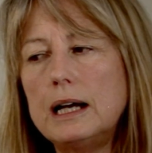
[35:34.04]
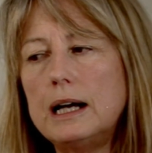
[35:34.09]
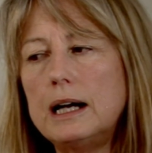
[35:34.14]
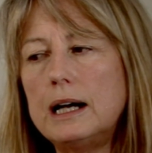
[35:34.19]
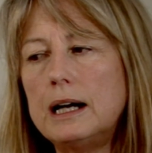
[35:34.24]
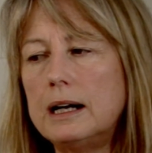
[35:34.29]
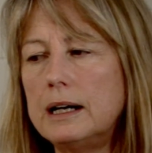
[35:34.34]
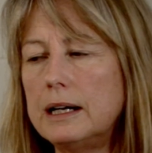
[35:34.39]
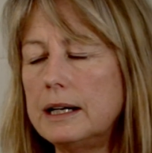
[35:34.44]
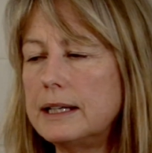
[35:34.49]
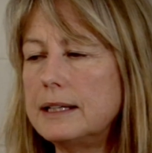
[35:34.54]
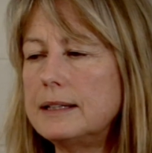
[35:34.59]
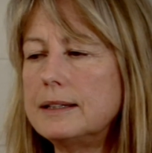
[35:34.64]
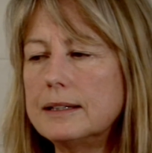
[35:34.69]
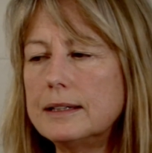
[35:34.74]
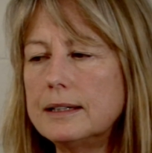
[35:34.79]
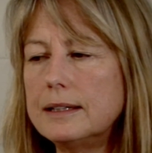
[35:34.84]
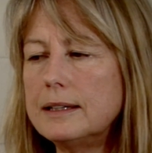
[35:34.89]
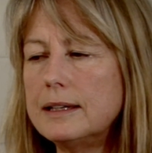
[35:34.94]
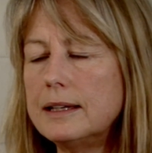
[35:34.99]
I
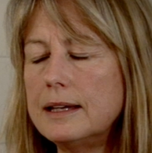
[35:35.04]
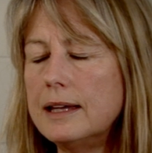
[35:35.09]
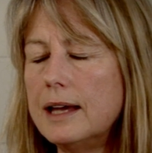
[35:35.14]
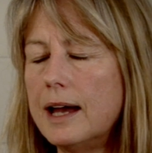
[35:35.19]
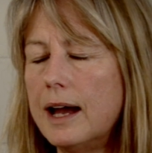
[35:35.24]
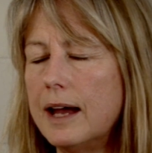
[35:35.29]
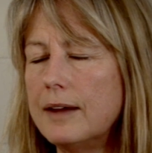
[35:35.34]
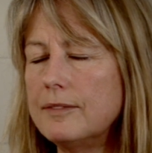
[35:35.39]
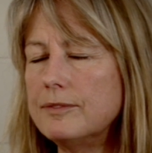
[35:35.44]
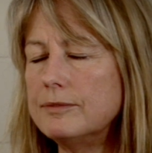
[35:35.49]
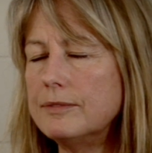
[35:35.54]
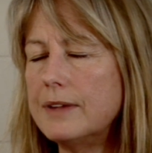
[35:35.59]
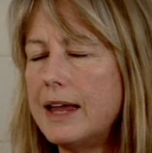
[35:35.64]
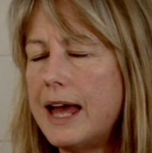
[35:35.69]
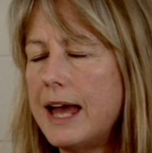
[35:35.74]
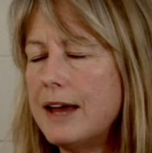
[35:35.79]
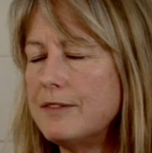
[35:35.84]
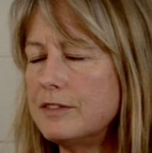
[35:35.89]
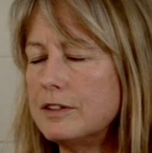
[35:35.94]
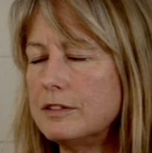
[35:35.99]
hadn't
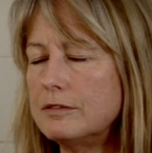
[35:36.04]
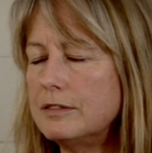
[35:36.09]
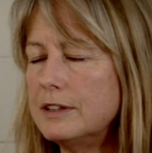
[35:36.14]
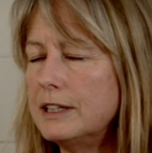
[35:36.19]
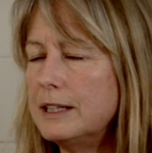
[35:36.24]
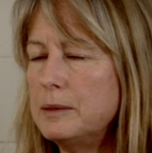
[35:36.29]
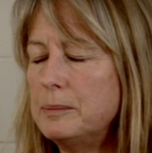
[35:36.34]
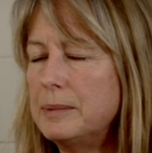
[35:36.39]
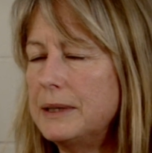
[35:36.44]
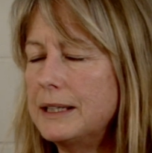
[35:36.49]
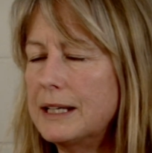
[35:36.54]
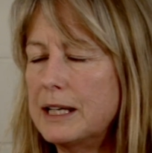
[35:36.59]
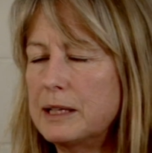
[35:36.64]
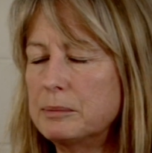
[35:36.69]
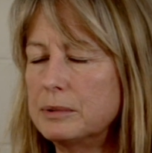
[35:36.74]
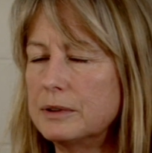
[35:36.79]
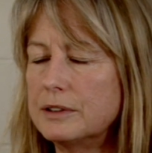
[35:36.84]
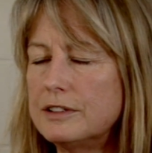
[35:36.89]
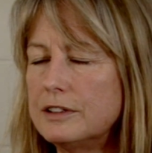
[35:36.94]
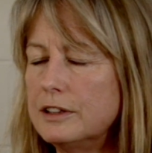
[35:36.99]
ever really been
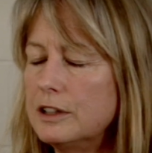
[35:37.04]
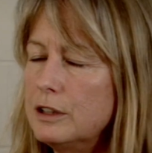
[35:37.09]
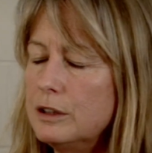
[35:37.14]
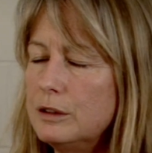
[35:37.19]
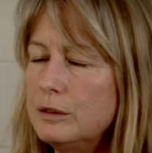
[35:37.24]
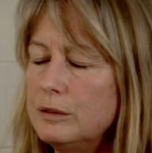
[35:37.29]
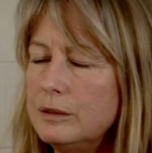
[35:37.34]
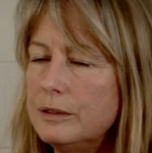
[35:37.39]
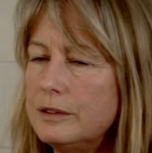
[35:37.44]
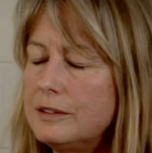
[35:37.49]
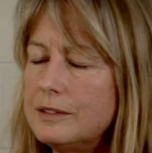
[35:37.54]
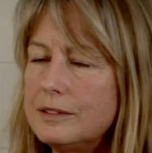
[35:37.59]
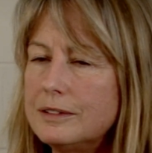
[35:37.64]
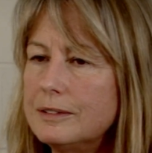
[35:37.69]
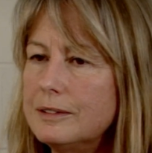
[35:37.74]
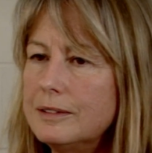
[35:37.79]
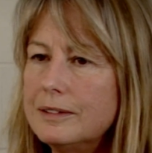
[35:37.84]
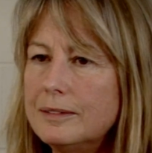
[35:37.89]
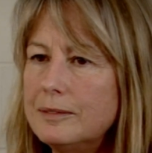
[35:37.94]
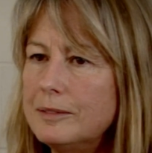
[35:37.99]
able to lose
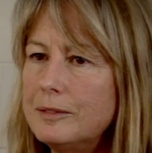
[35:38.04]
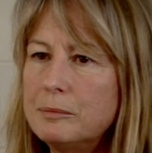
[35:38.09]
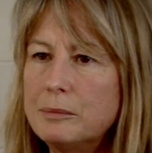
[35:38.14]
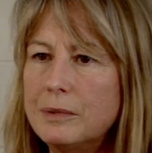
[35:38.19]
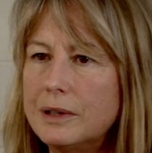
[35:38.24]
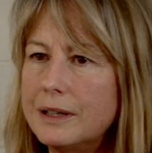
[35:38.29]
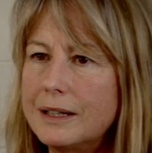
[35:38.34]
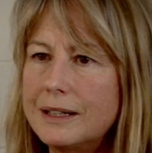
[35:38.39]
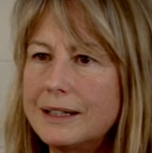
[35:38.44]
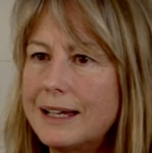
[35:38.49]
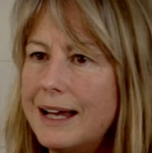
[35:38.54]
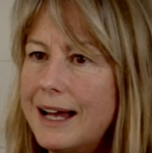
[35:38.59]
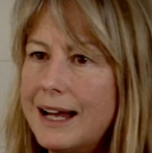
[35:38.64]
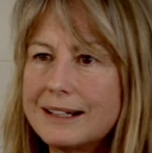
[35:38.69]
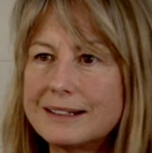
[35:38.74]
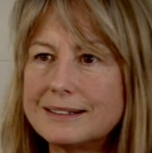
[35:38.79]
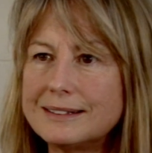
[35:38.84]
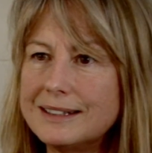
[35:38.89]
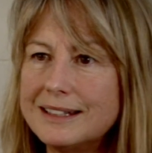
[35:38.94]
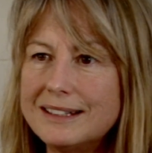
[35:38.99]
my
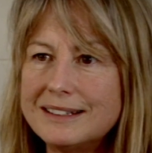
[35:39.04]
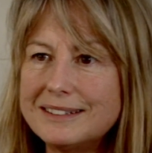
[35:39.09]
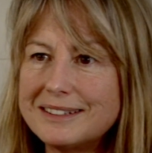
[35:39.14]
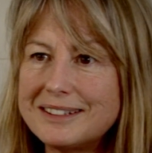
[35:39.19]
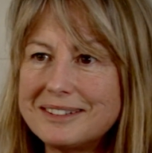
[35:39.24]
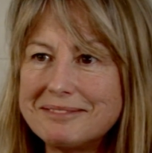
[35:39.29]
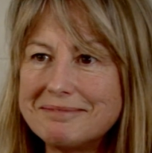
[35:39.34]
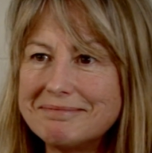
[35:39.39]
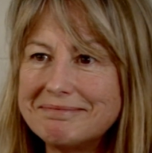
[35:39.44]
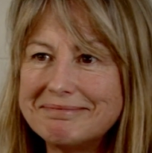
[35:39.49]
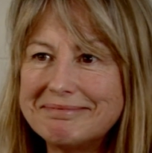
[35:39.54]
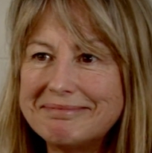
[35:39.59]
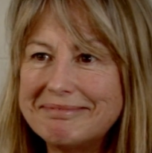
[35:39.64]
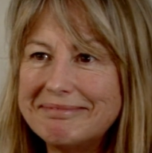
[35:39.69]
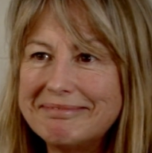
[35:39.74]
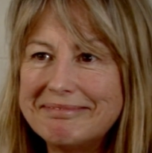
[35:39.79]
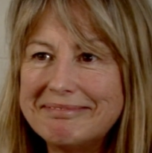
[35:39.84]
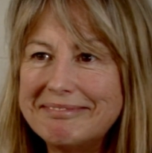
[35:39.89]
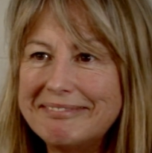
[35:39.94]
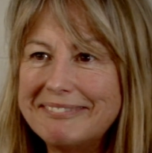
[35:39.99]
accent.
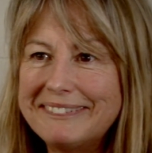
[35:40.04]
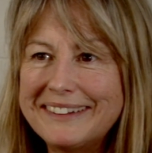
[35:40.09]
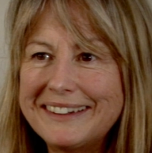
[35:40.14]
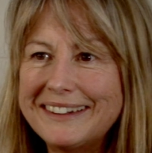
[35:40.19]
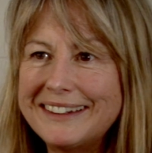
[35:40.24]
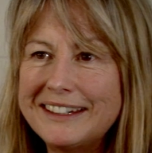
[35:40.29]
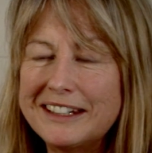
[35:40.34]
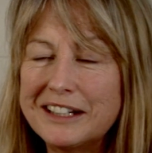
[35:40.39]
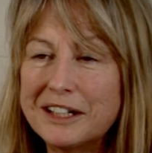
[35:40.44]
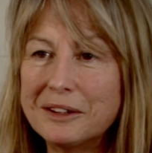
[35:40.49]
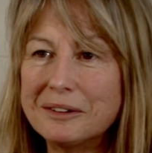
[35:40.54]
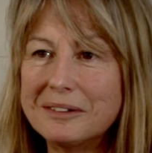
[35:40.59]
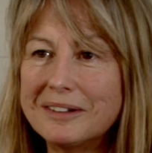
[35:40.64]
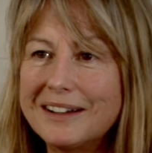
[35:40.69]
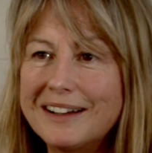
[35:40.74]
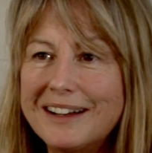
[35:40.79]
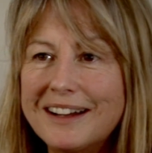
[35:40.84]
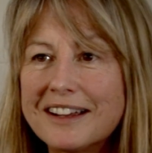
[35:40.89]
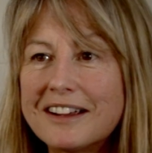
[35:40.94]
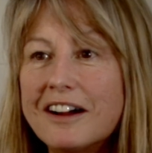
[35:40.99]
You know,
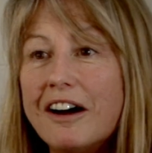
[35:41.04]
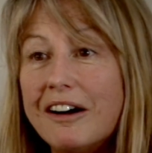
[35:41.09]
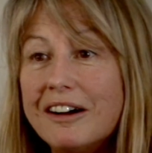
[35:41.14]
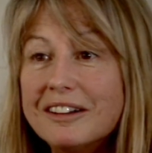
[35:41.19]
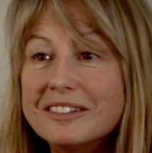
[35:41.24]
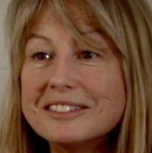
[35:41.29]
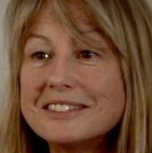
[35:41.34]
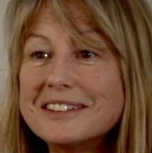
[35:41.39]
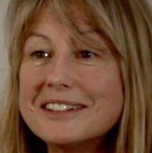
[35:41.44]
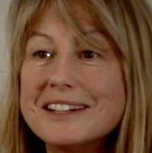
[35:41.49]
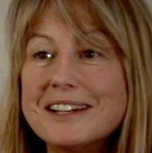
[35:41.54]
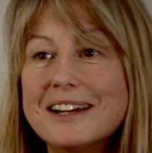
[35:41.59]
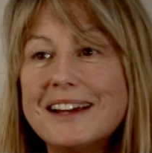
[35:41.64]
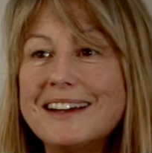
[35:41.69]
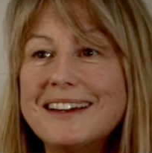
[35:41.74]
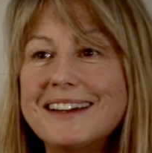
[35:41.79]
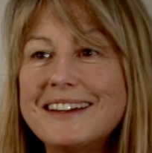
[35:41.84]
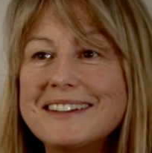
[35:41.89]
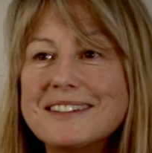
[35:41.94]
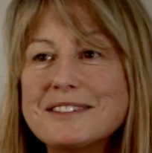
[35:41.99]
I can't
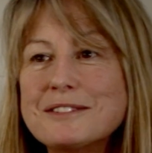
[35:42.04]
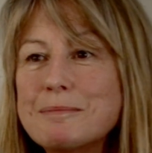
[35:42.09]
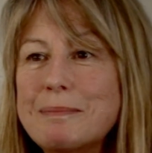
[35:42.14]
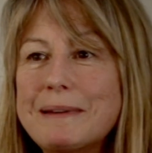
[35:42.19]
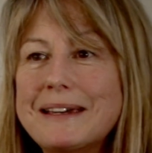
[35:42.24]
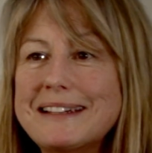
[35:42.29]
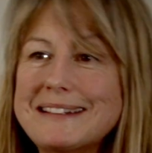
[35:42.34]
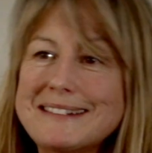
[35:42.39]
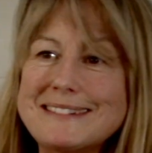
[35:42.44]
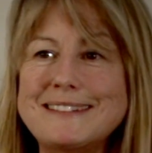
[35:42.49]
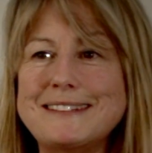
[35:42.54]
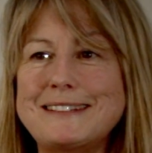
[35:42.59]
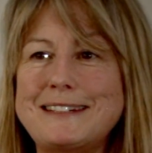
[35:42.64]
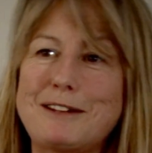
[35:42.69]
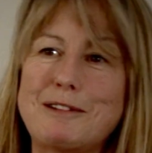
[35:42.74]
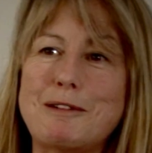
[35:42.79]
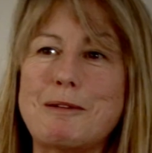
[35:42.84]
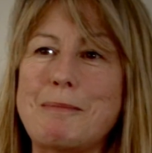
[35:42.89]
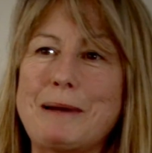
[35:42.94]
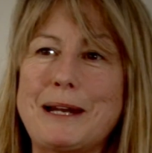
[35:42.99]
speak
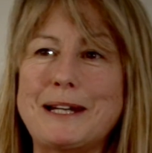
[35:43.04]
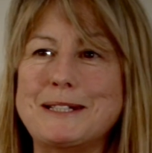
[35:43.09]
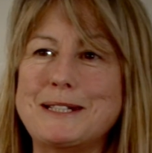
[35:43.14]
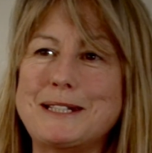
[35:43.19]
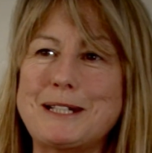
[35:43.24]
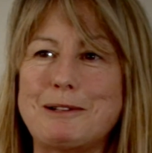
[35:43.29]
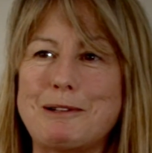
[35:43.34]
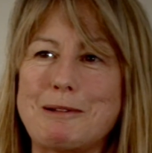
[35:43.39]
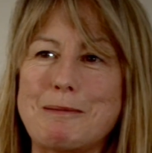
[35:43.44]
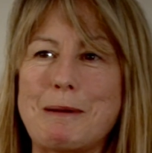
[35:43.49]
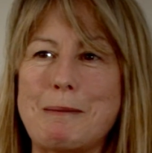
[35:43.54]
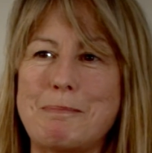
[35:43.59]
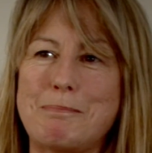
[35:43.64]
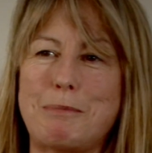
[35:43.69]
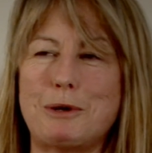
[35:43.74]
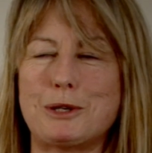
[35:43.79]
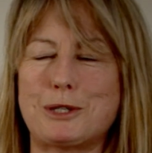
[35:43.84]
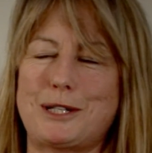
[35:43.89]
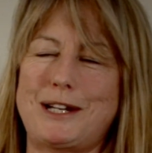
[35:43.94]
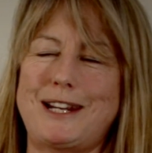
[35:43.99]
terribly
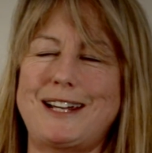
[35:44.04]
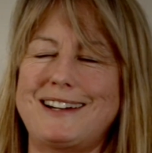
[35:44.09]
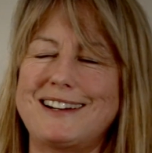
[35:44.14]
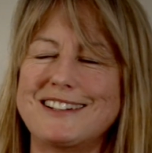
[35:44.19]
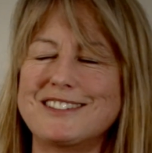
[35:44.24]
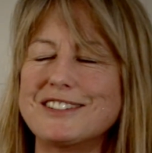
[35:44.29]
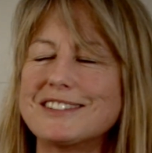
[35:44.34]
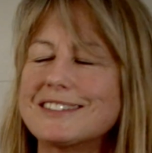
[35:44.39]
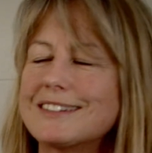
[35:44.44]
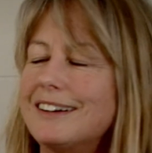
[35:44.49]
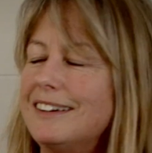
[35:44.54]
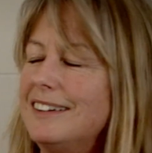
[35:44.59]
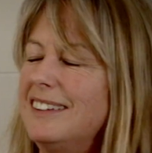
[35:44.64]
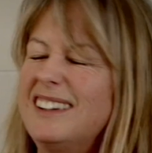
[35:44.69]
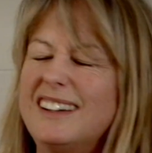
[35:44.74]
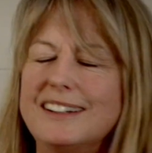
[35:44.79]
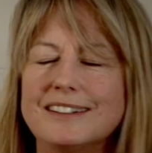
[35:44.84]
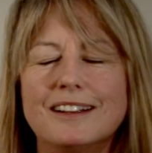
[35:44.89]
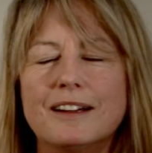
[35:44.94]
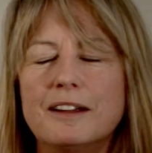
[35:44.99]
poshly. I just
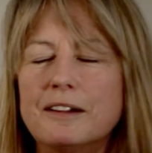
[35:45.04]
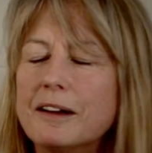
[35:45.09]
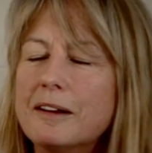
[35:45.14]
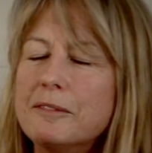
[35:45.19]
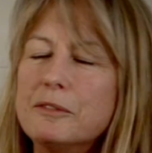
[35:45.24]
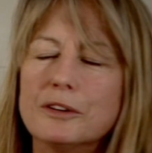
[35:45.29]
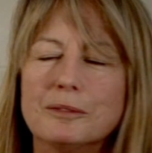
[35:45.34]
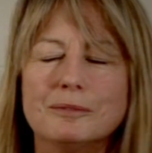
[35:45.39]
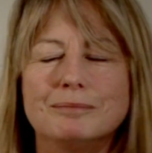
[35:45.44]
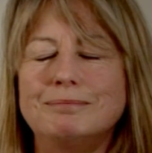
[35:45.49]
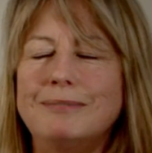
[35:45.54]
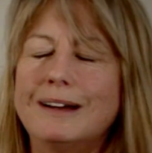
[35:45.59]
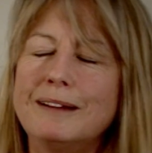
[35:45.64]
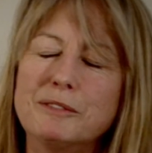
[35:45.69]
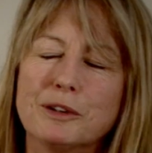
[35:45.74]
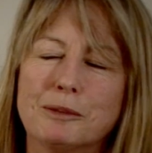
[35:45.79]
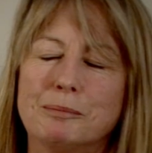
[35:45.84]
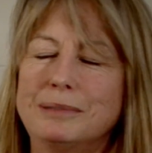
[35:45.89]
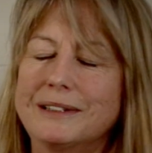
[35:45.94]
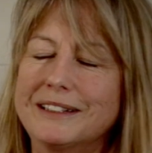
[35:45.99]
can't, and I'm
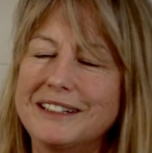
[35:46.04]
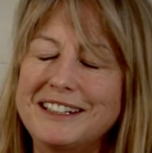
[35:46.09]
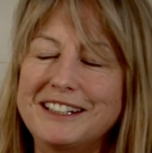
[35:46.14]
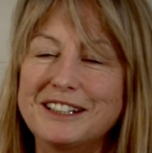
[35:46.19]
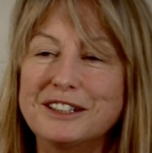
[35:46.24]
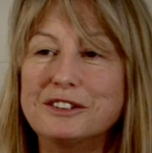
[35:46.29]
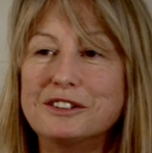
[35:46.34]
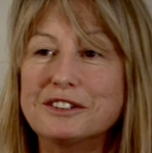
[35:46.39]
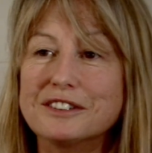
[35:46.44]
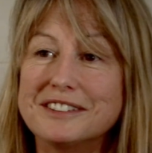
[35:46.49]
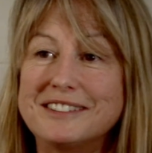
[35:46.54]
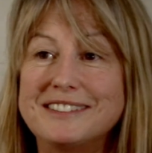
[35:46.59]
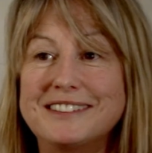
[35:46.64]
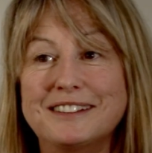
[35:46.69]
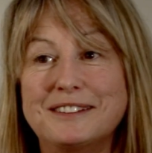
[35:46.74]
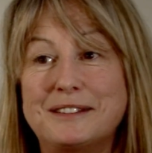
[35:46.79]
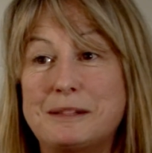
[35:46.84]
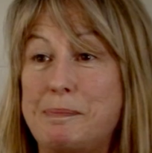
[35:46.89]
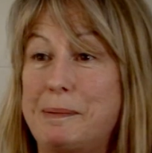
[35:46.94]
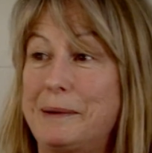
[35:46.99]
not bloody
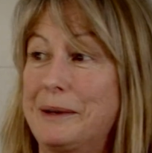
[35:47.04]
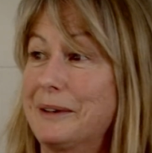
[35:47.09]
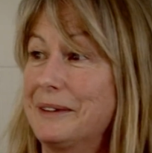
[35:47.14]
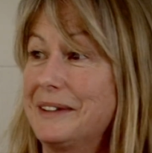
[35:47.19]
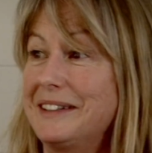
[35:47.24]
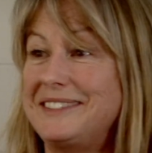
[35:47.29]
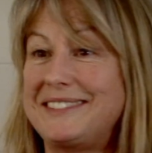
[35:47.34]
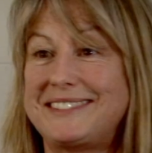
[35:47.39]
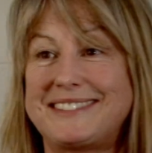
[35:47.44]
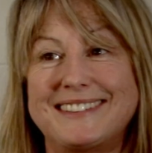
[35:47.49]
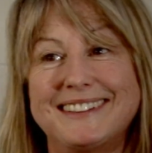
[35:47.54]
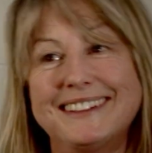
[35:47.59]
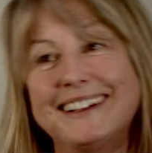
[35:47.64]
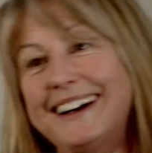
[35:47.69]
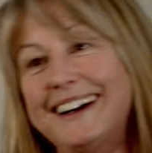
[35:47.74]
interested, to be honest.